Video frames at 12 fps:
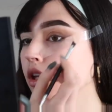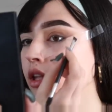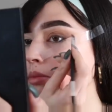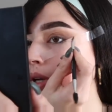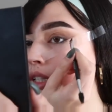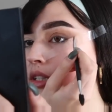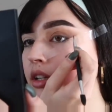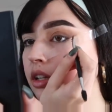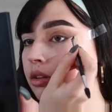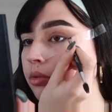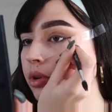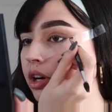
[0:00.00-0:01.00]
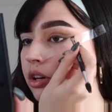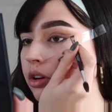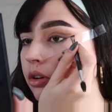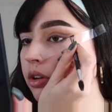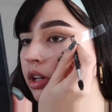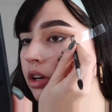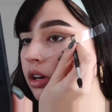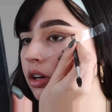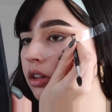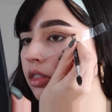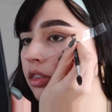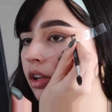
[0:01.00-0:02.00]
and basically we are going
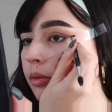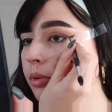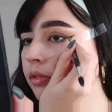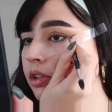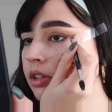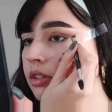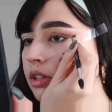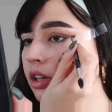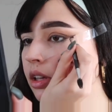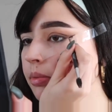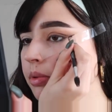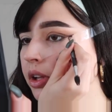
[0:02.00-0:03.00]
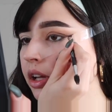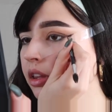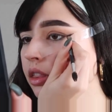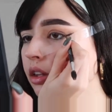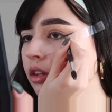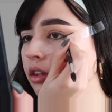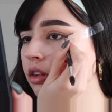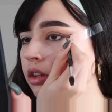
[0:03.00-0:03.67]
on top of the tape like this.